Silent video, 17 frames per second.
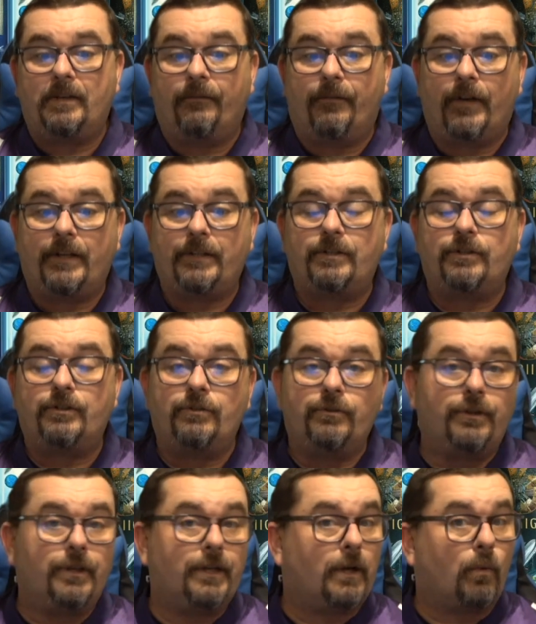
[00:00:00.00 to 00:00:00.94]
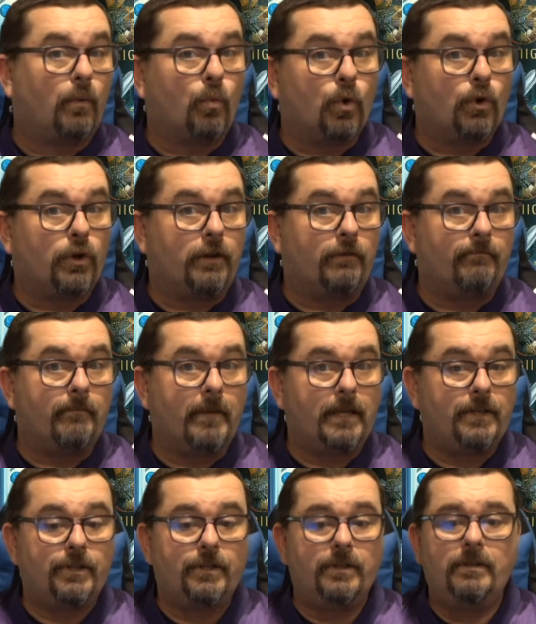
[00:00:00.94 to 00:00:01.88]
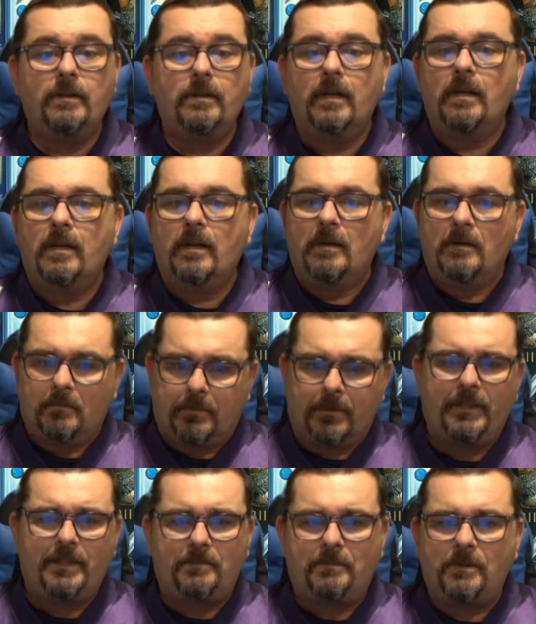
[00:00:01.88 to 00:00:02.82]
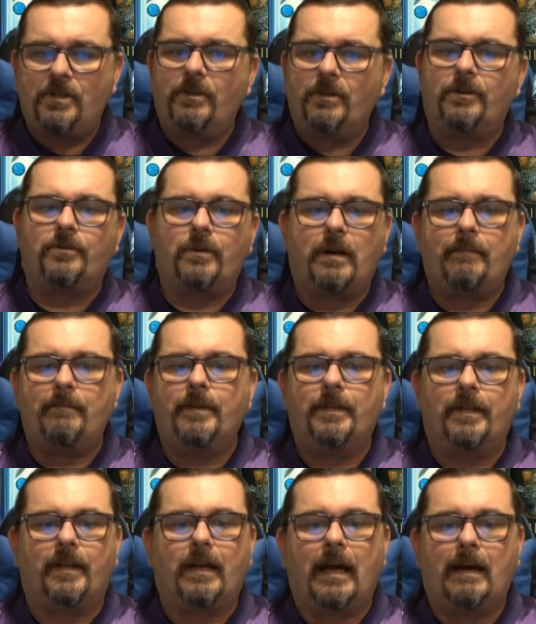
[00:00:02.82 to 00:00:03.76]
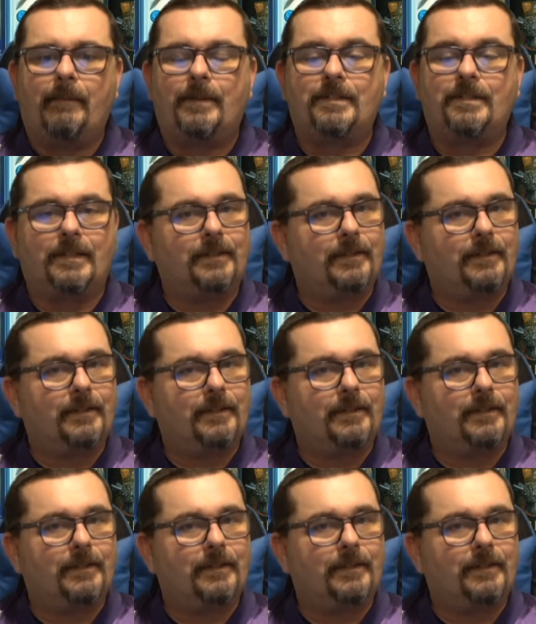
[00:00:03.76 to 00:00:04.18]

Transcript: devices you think are worthy of mention, please be sure to drop them in the comments.